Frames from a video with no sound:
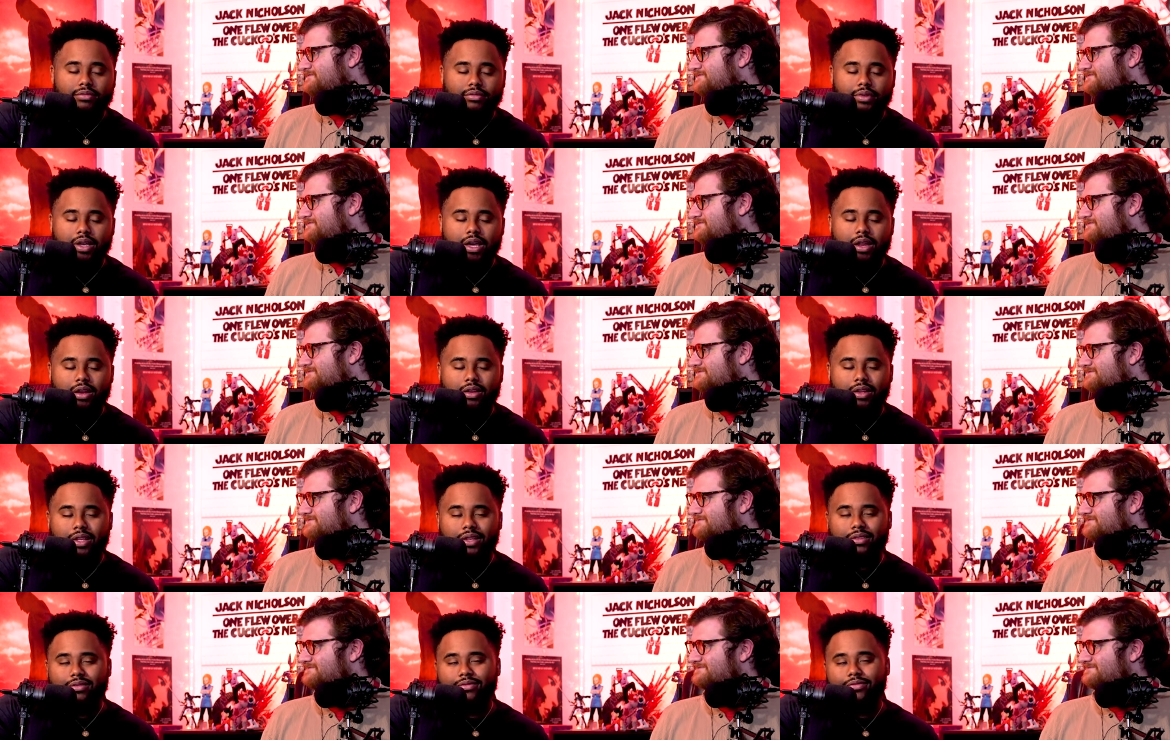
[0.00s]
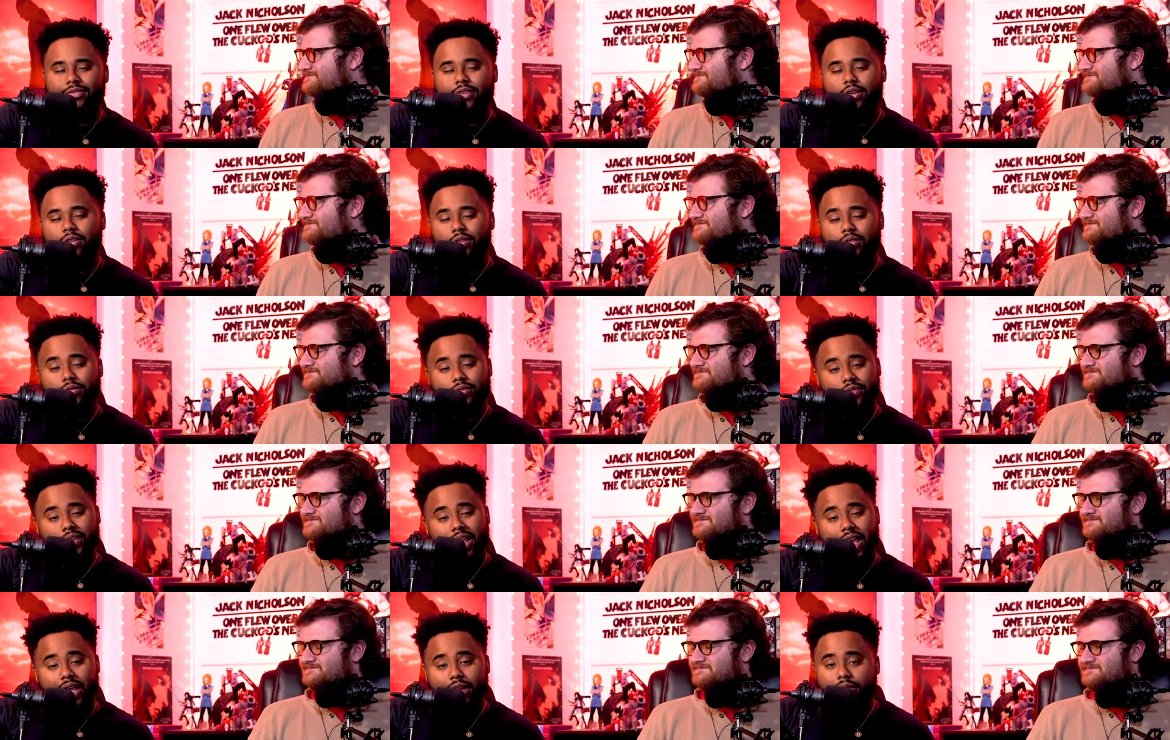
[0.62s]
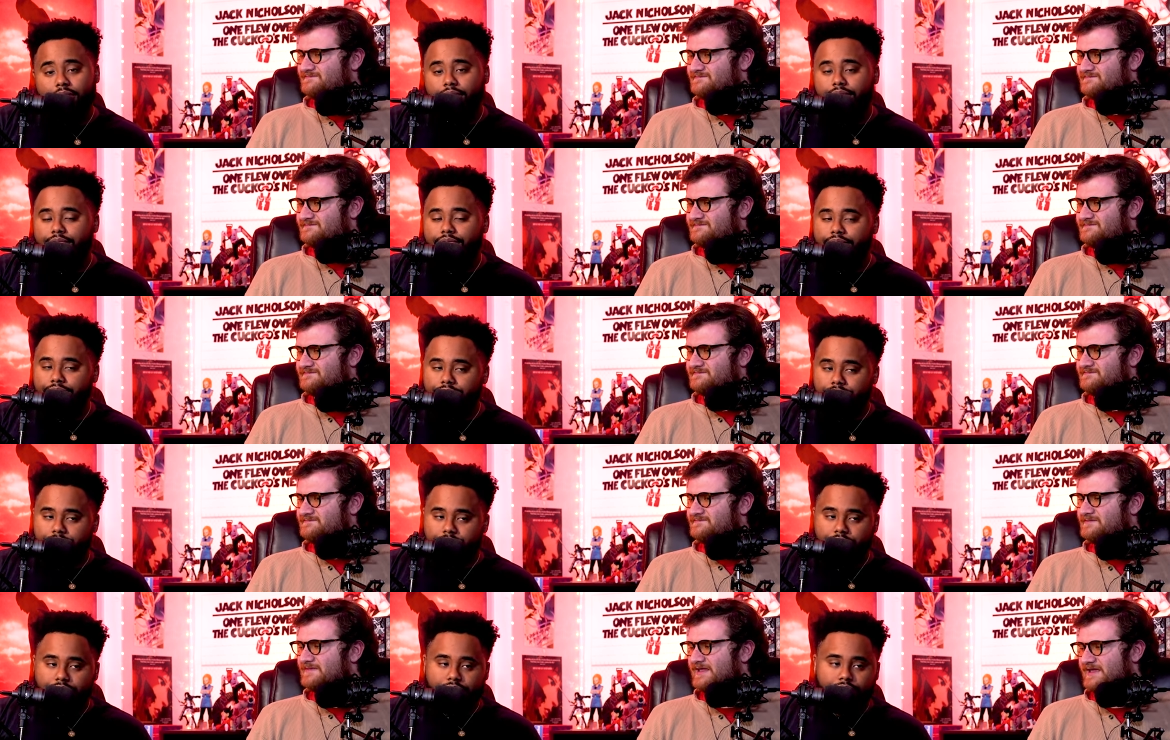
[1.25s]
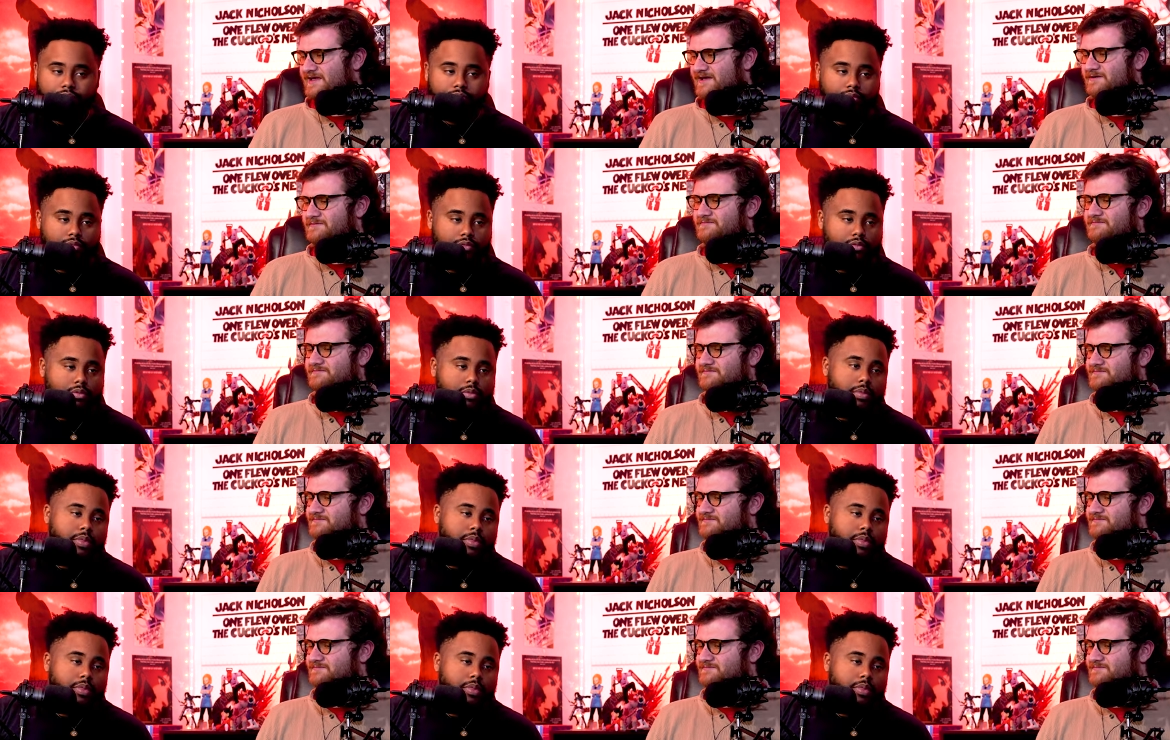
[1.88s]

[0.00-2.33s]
Speaker 1: of kind of like fell a little flat. Yeah.